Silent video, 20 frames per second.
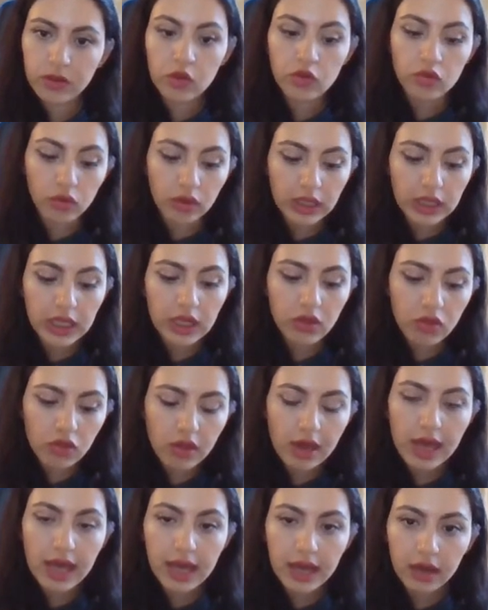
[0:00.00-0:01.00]
So each
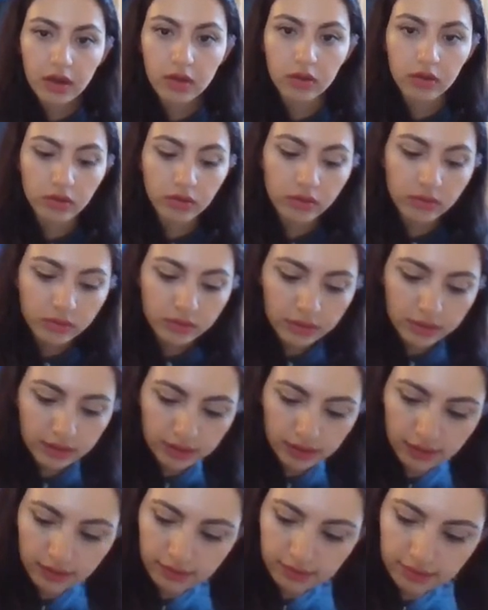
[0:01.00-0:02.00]
angle
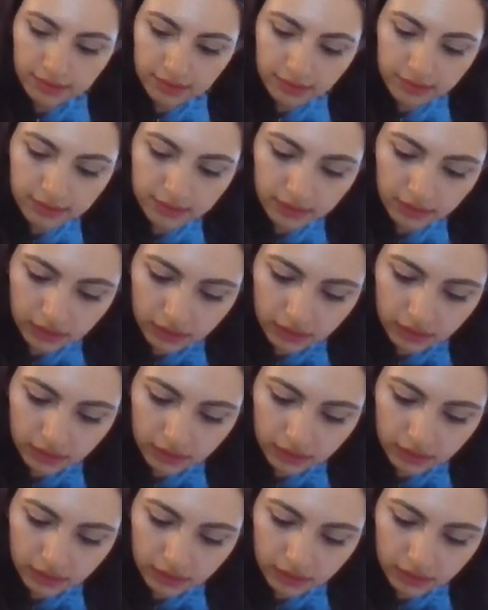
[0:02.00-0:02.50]
is 60